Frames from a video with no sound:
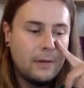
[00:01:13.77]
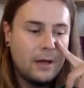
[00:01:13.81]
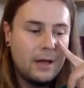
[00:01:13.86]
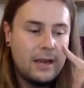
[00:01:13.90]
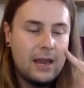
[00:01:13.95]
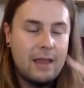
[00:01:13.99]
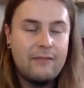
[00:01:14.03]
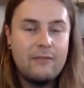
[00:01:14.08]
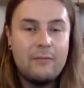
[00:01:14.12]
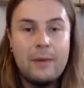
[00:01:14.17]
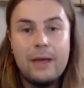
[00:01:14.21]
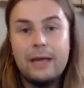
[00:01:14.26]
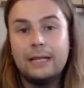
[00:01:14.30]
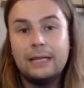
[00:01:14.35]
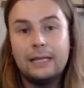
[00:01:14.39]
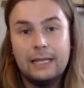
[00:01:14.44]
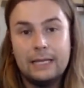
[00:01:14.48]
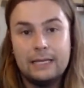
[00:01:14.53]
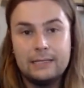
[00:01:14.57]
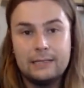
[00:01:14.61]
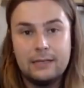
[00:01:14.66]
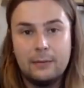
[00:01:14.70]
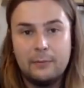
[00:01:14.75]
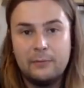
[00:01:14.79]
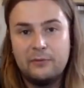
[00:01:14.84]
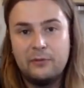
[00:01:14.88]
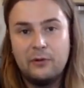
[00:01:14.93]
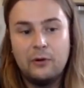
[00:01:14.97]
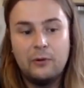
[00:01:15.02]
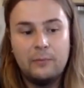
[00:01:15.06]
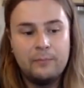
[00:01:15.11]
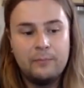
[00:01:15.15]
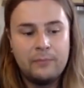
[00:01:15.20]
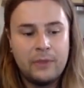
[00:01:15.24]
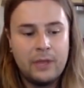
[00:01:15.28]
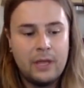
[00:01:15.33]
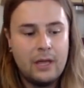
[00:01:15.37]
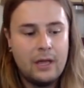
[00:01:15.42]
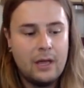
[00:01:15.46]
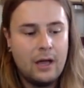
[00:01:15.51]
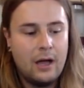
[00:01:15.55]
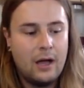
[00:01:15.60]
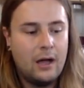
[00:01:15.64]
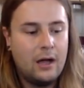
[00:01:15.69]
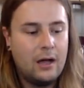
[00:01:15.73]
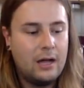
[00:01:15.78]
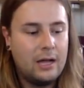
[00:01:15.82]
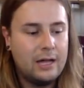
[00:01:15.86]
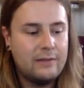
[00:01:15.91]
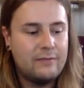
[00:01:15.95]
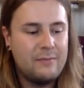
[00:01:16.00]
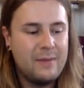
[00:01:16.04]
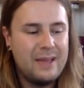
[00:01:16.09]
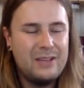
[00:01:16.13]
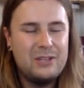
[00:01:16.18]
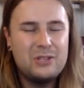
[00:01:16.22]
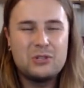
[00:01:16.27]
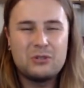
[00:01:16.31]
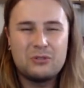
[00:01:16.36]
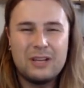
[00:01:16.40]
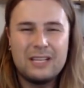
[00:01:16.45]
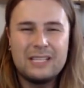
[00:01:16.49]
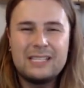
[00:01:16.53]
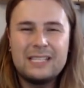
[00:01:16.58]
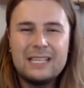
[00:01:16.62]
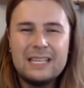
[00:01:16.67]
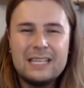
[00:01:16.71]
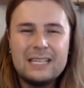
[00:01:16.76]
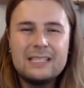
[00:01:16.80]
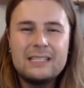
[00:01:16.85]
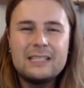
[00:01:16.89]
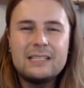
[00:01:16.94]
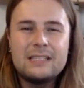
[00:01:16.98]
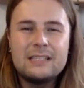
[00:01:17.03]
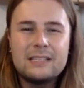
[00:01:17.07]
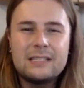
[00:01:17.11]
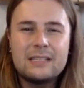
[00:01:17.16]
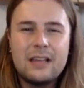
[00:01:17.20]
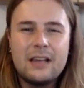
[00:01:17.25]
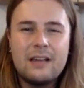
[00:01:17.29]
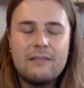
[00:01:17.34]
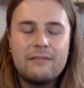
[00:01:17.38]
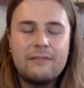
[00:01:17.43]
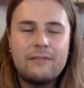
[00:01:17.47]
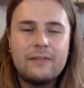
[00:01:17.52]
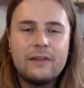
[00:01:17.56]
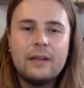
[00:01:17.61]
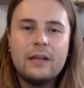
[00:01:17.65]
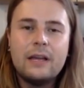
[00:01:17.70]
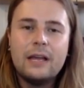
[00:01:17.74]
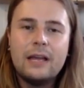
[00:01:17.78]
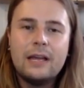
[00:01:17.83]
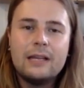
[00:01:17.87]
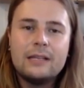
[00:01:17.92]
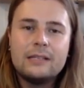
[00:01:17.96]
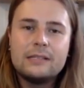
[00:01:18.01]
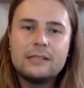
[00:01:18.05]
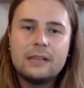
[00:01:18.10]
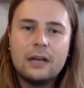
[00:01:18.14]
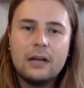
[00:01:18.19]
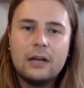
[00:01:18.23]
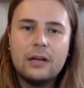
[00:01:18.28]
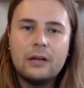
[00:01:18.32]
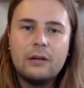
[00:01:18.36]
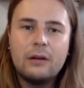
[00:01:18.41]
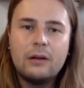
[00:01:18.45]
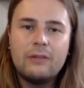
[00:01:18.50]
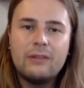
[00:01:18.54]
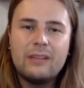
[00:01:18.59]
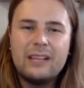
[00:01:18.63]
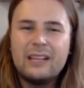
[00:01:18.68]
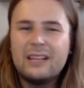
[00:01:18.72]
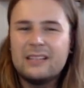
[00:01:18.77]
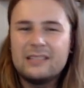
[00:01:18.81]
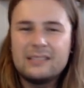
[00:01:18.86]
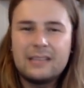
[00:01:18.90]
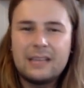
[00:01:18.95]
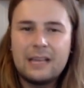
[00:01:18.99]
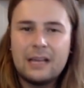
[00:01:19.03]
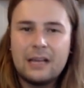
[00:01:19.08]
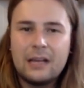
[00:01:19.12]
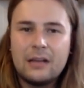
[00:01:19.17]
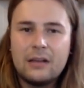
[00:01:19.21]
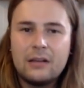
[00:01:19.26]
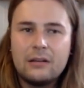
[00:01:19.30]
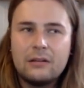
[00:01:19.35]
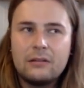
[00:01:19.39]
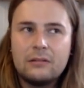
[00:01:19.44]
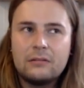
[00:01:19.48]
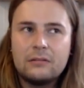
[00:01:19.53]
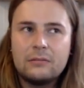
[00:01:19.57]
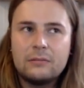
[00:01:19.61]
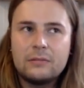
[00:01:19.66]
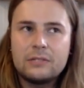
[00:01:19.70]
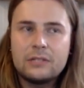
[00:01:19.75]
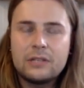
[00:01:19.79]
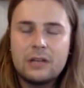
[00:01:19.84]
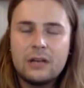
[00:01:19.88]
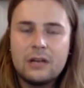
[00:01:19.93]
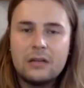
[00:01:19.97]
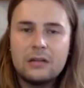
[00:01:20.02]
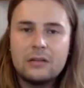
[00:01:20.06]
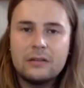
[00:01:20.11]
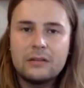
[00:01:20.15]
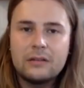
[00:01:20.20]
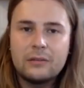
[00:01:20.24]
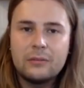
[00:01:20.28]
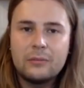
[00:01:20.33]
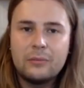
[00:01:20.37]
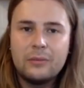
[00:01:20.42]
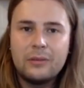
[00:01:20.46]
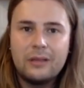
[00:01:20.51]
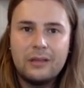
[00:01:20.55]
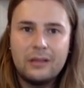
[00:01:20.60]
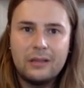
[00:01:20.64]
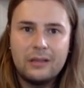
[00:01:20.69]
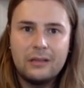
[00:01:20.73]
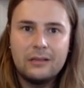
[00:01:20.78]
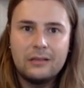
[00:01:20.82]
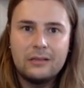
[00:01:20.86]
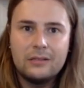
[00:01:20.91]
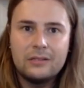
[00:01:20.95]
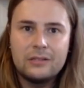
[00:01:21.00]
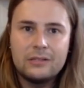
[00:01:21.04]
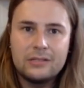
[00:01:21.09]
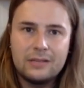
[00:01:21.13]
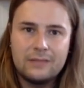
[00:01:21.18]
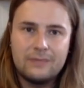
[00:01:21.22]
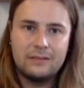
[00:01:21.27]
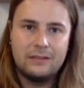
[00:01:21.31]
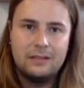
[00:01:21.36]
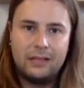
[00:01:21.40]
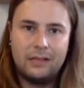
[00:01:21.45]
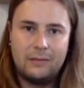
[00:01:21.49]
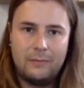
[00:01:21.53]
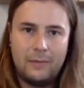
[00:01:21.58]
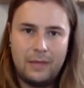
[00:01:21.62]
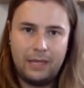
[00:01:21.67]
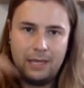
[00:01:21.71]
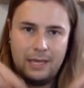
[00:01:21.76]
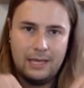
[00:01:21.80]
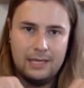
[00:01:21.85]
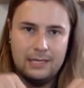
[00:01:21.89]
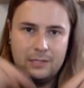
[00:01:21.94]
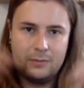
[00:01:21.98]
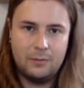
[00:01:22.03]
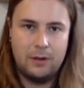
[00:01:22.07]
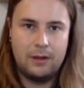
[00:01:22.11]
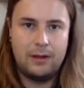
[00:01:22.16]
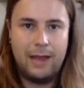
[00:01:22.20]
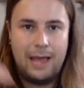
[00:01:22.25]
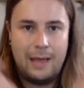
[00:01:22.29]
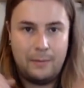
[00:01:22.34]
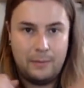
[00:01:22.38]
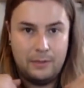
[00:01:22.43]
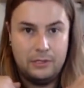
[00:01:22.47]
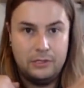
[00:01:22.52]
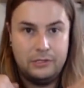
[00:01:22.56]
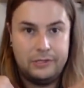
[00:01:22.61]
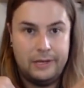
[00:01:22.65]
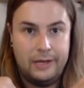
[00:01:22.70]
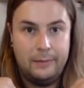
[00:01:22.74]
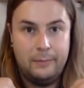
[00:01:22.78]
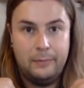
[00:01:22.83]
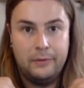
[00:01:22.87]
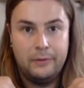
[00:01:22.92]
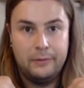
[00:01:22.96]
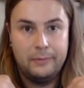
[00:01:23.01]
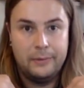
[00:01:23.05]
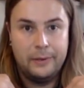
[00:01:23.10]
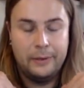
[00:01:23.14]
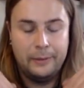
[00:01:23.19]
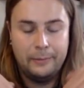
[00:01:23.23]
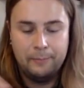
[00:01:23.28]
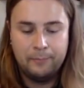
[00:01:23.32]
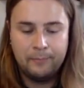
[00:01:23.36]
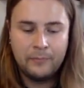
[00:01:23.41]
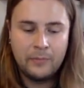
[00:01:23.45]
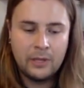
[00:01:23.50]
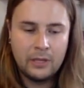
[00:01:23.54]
never made a leotard before. I've made dresses and stuff. So I really can't see how much harder it can be. You just have to like make it into a nappy shape at the bottom.